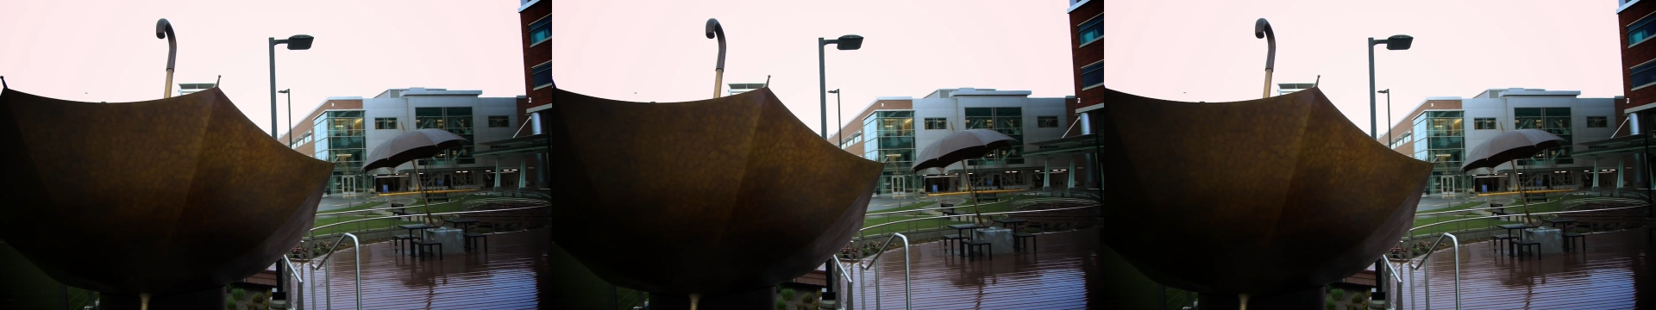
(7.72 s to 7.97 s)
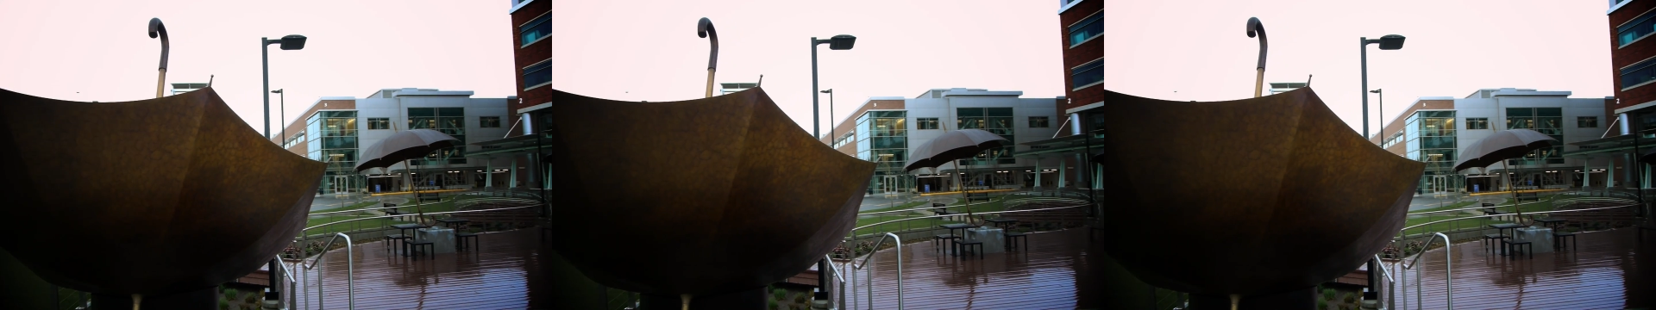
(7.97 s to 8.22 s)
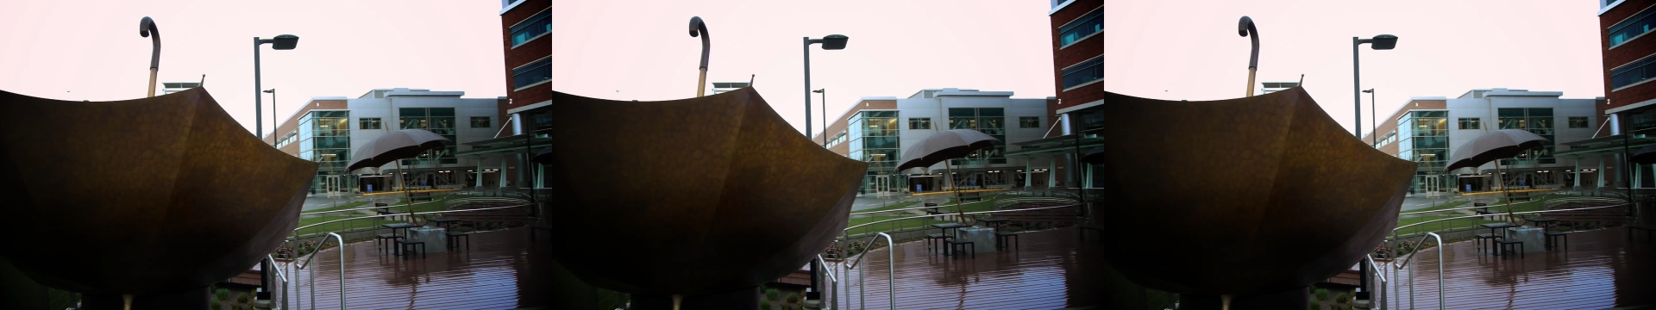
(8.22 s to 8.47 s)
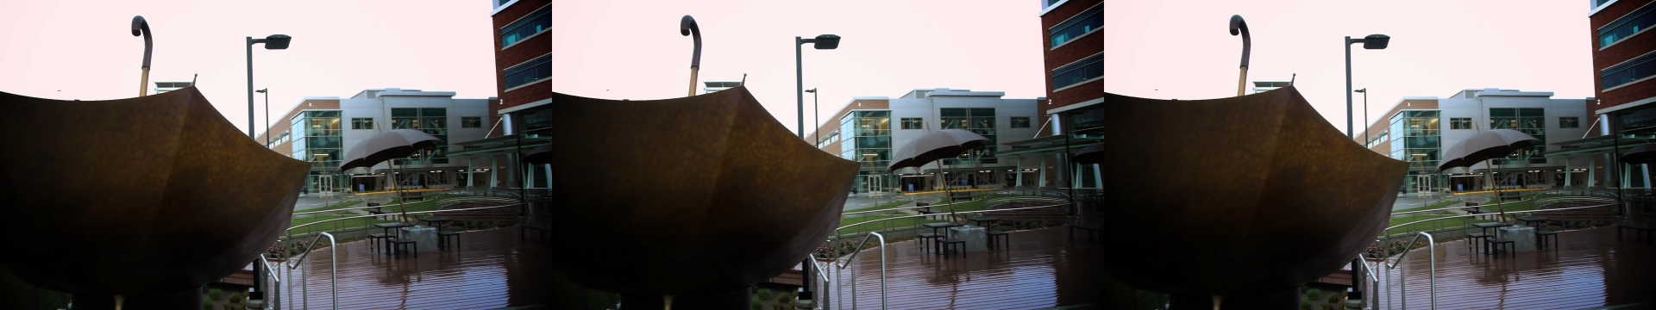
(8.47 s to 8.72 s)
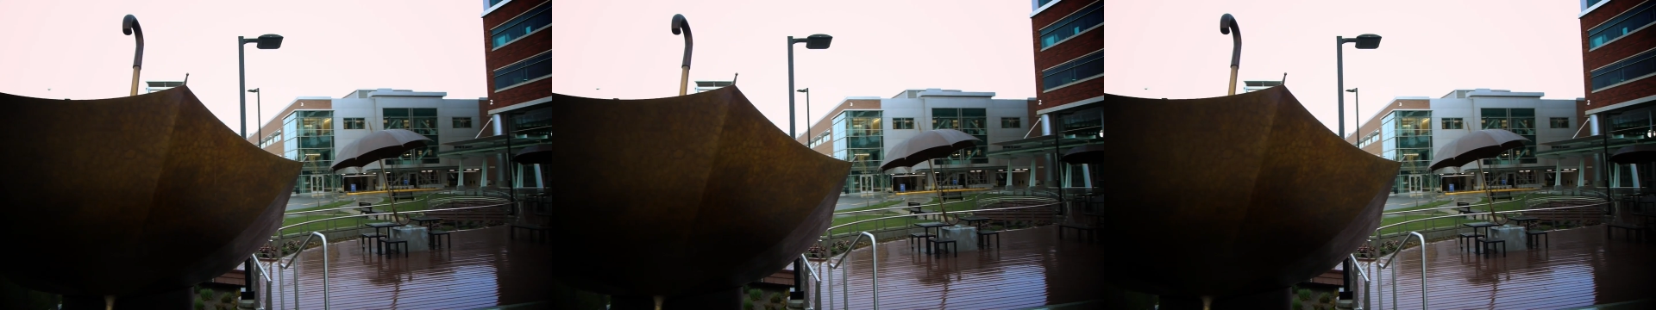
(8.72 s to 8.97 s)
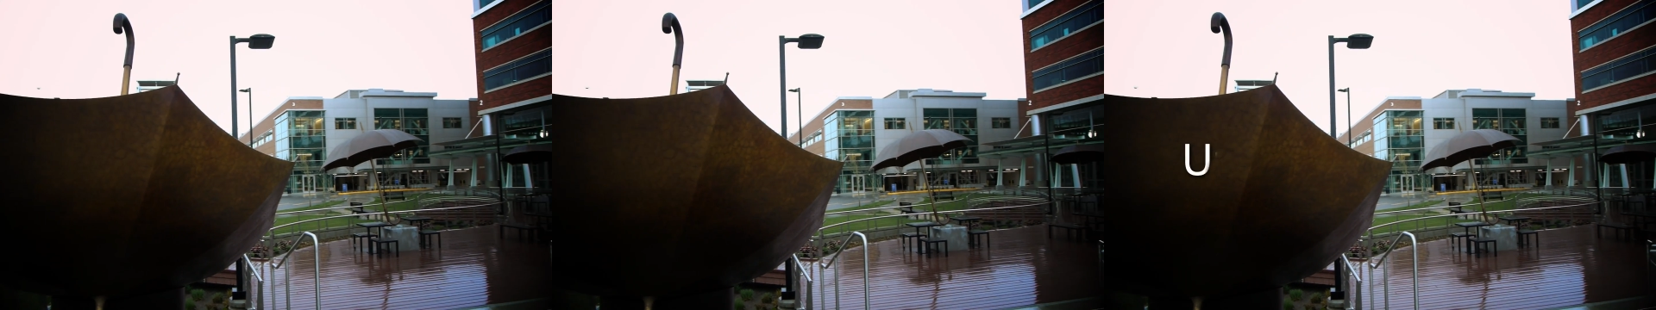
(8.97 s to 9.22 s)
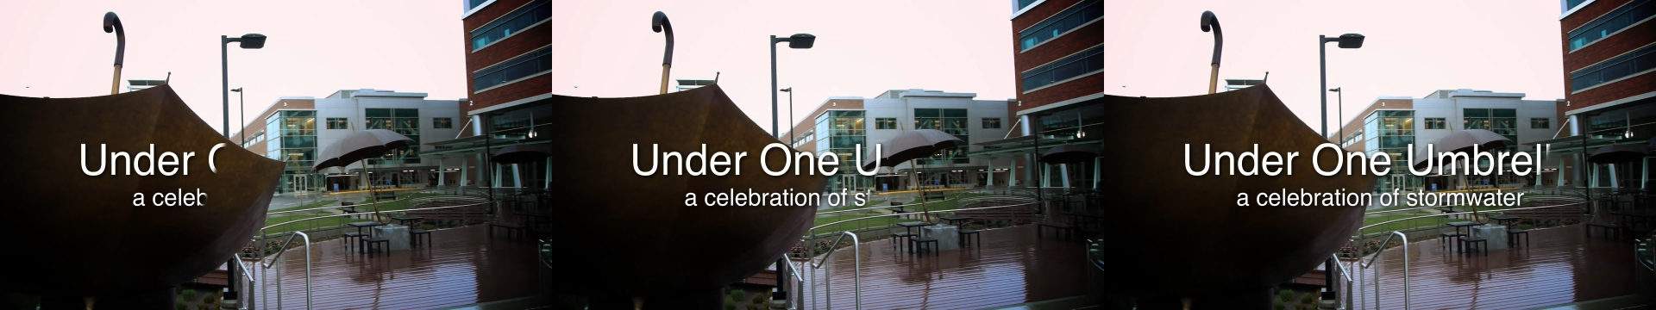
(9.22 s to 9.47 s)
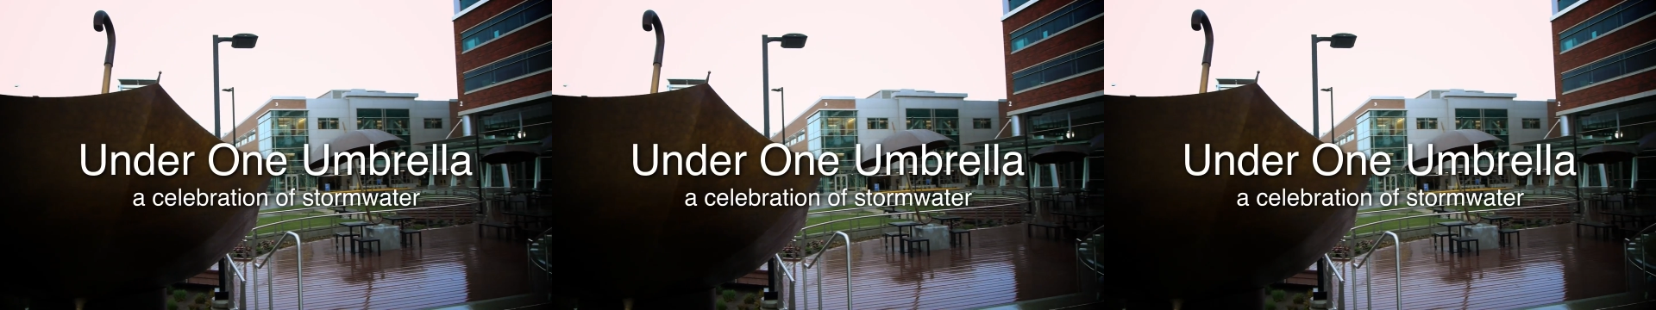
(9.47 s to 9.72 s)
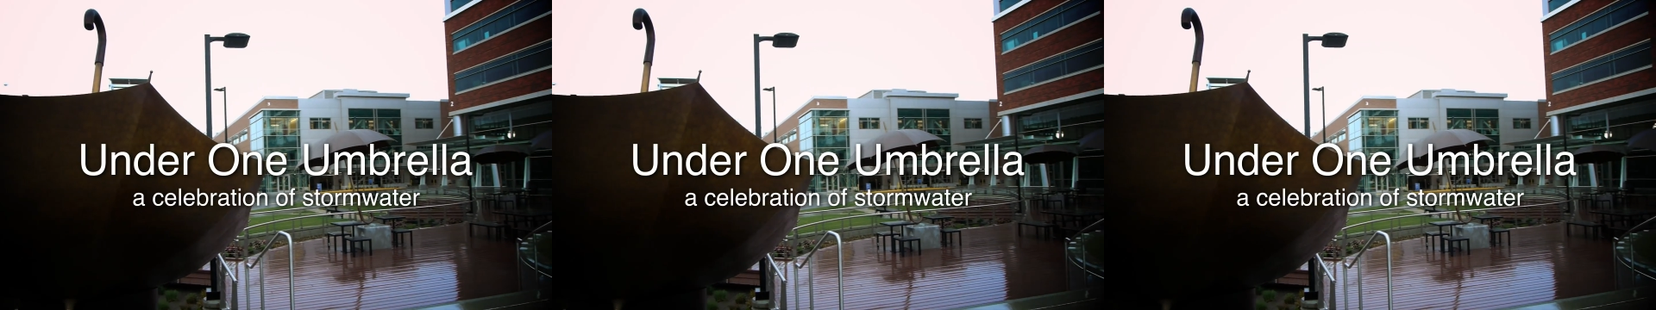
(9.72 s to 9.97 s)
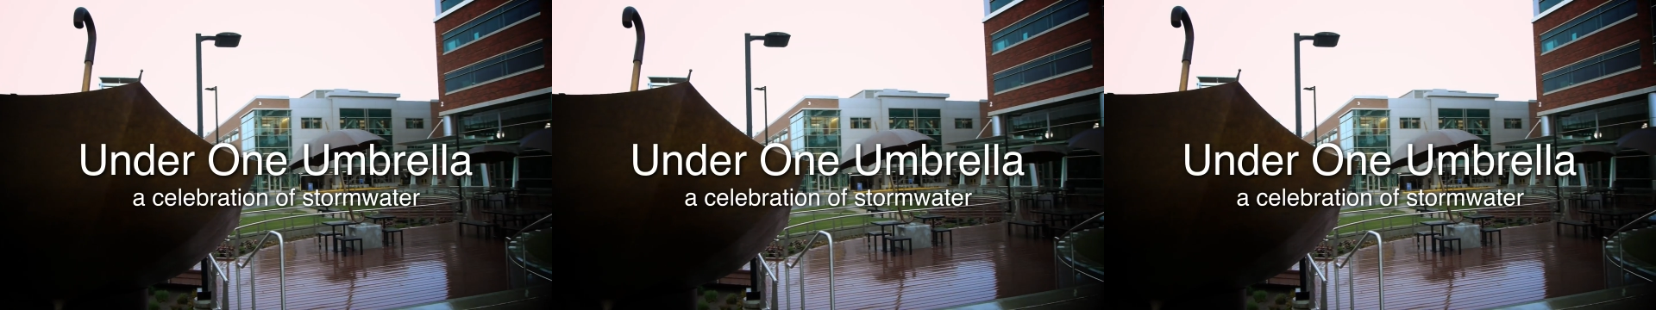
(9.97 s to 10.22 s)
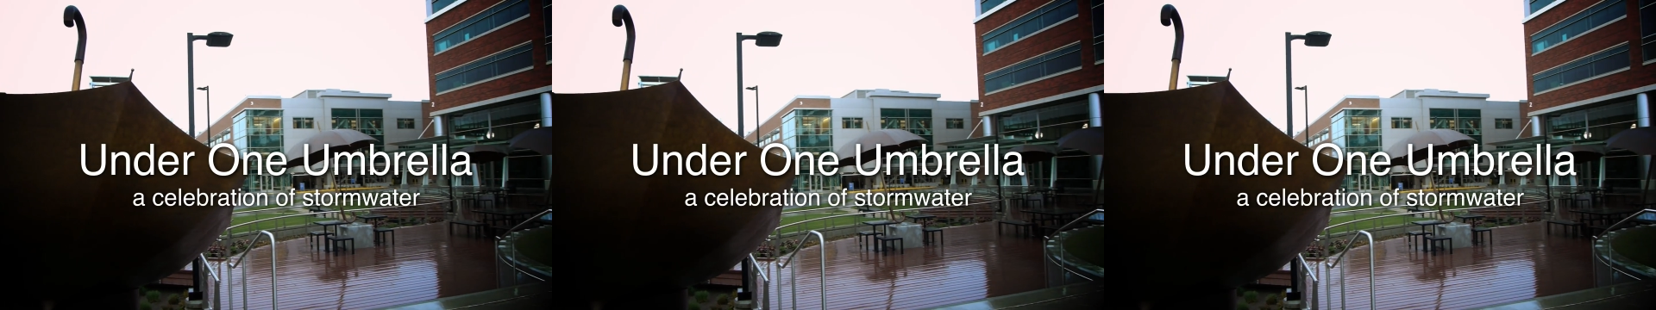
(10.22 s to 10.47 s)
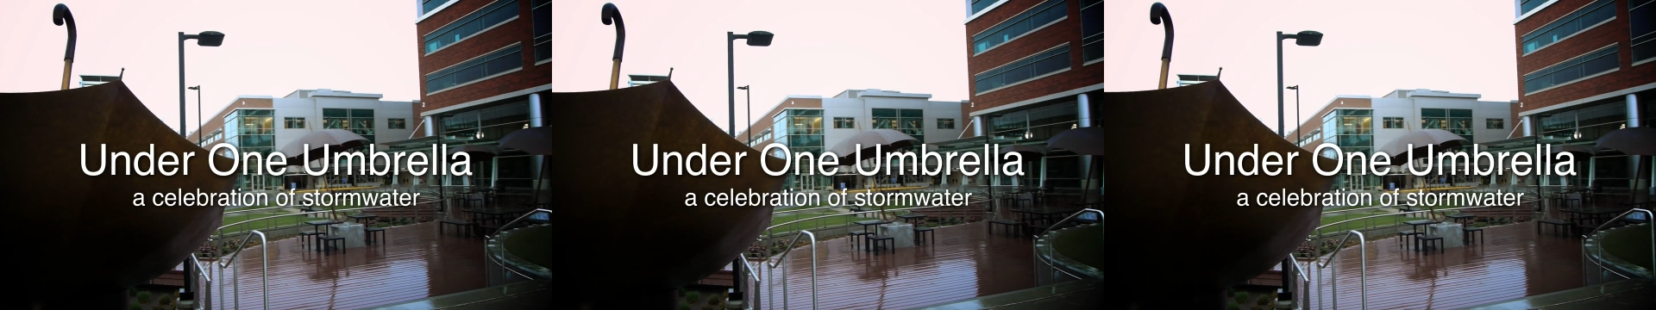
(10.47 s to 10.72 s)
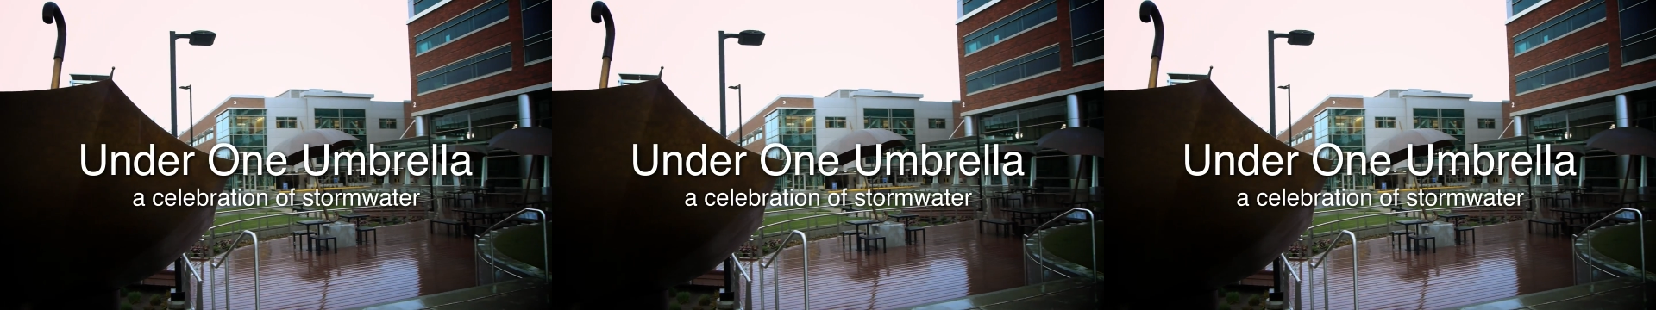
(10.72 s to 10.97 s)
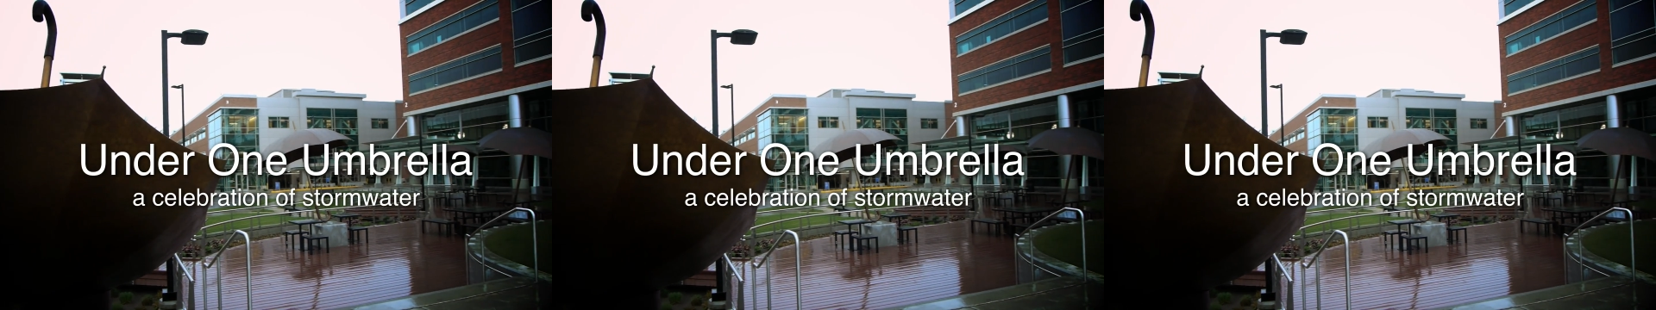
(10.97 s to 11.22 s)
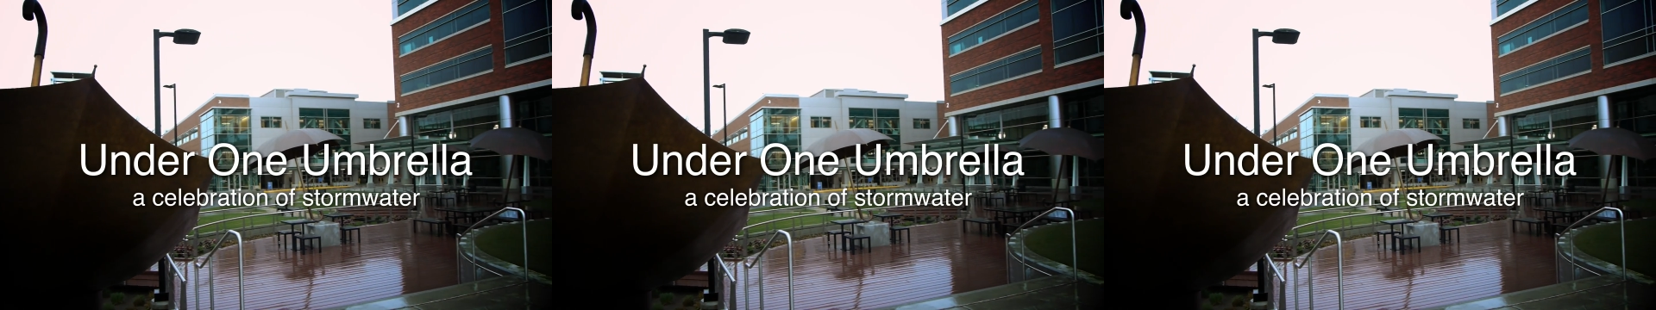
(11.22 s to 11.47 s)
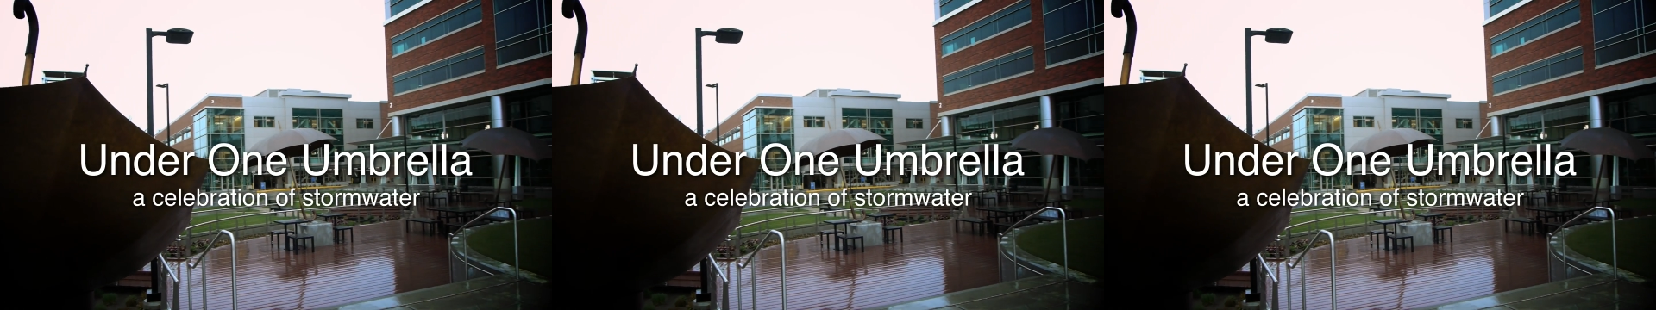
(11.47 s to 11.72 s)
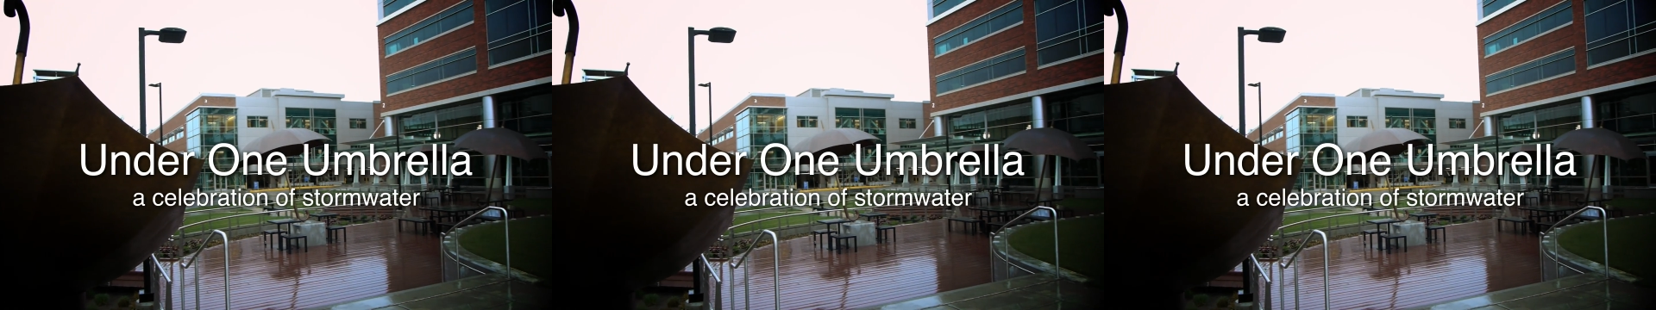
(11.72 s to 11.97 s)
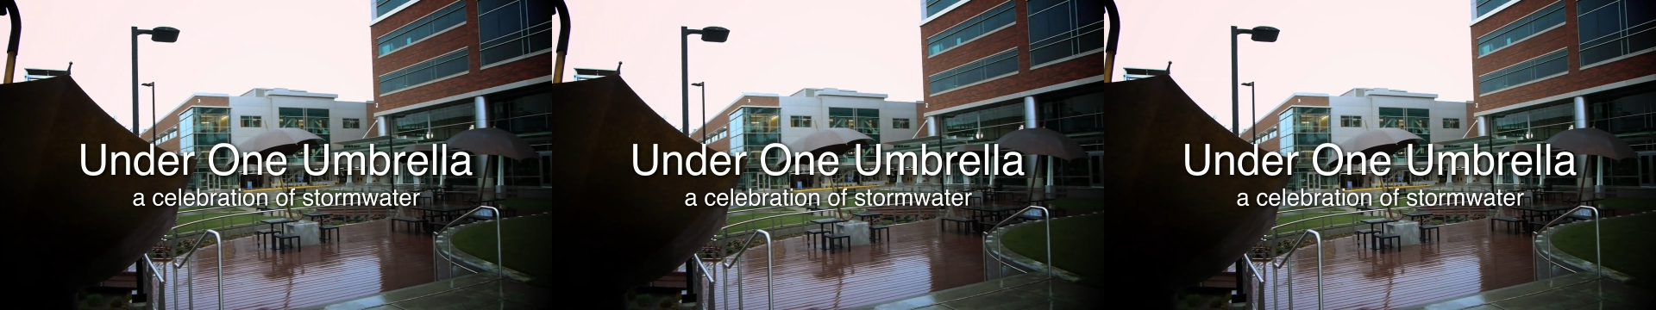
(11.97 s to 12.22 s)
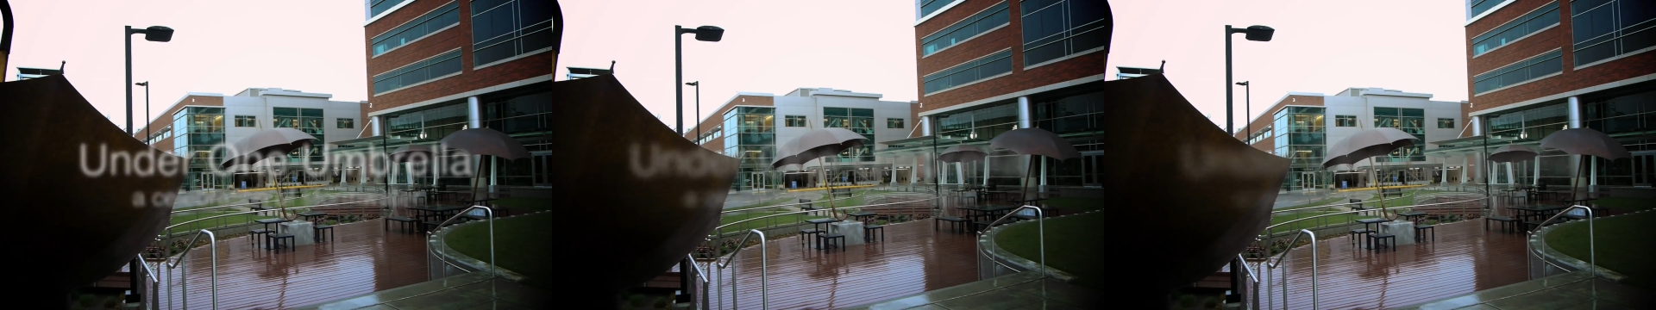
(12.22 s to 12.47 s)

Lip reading: (no speaker visible)